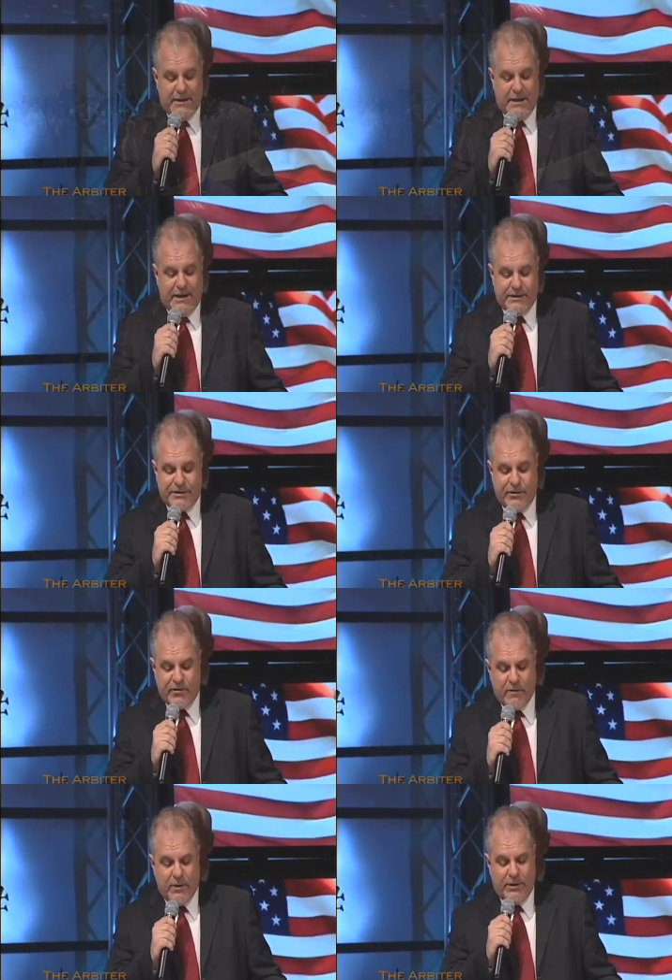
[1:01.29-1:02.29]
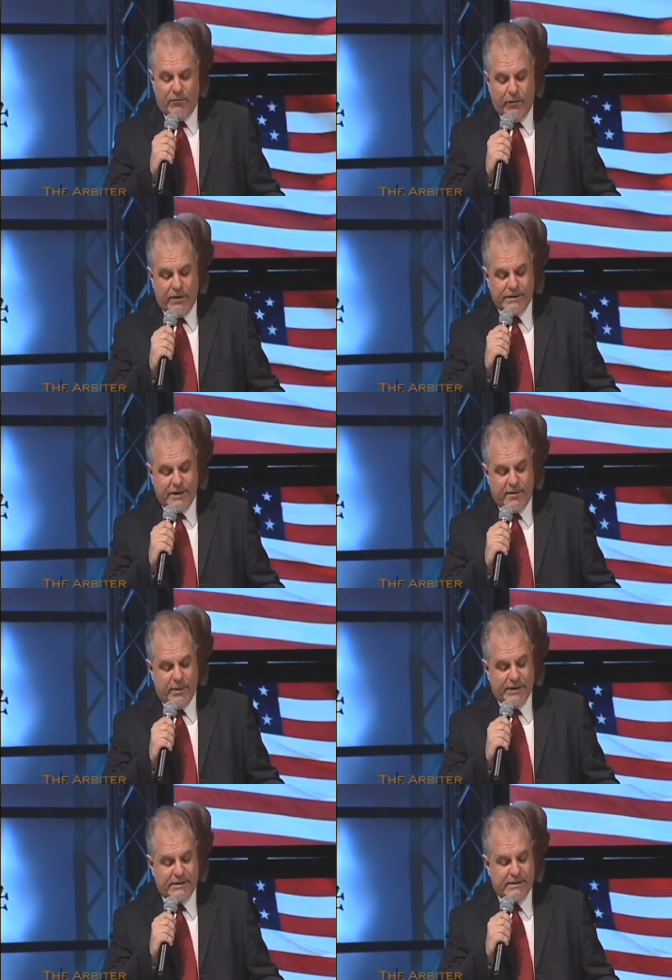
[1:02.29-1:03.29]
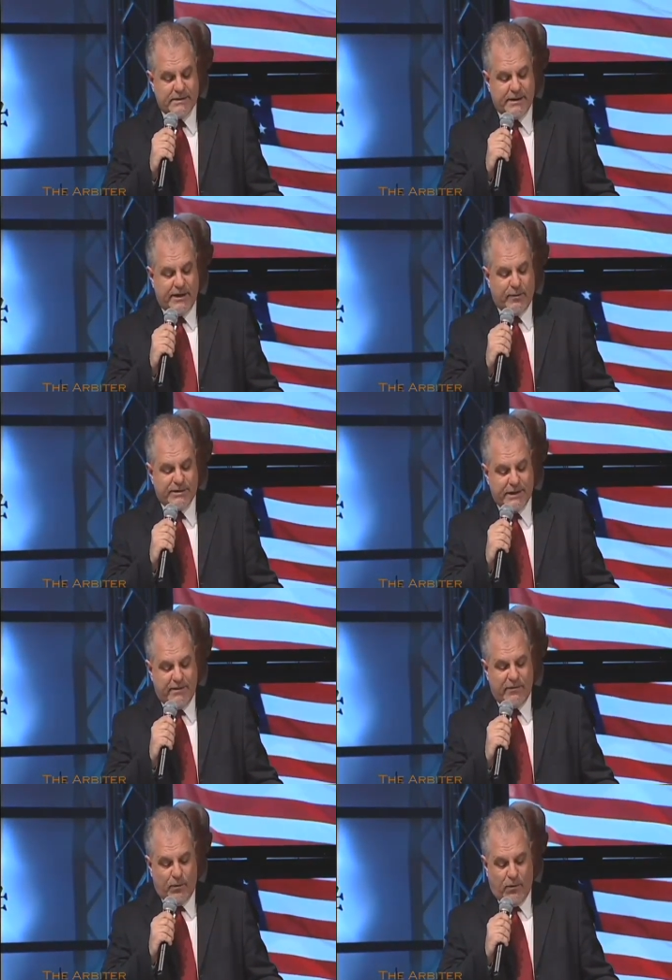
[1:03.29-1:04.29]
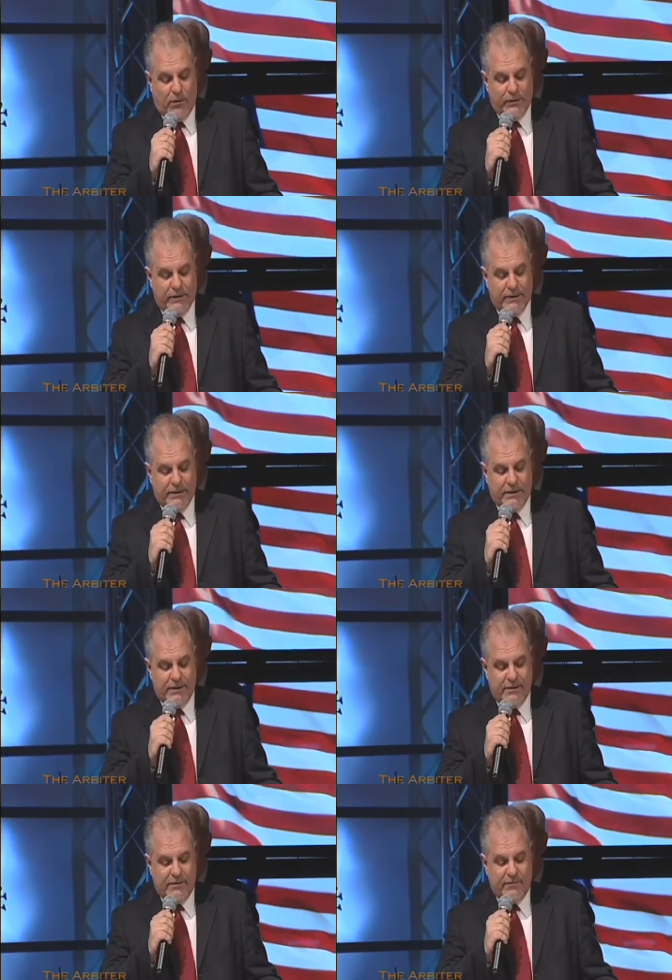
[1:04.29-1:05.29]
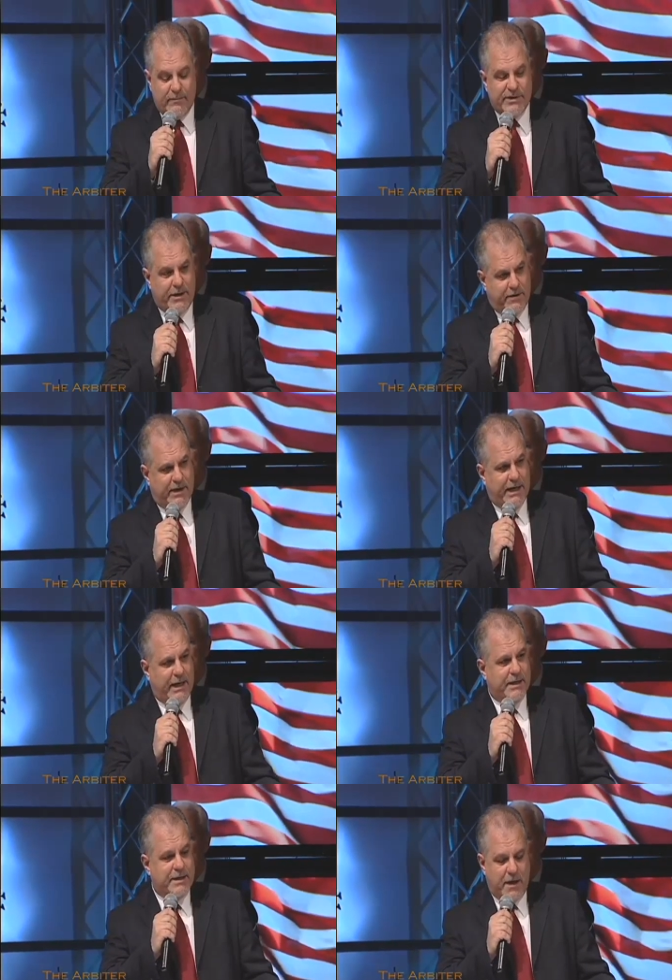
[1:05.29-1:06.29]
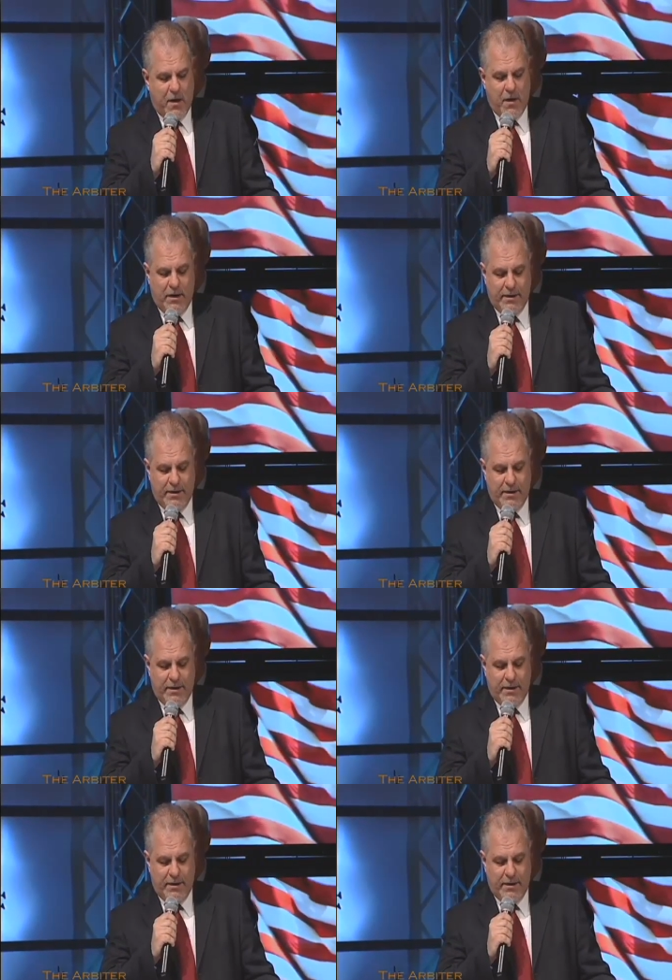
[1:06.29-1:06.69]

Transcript: against determined and ruthless enemies and helped save the world from tyranny and terror.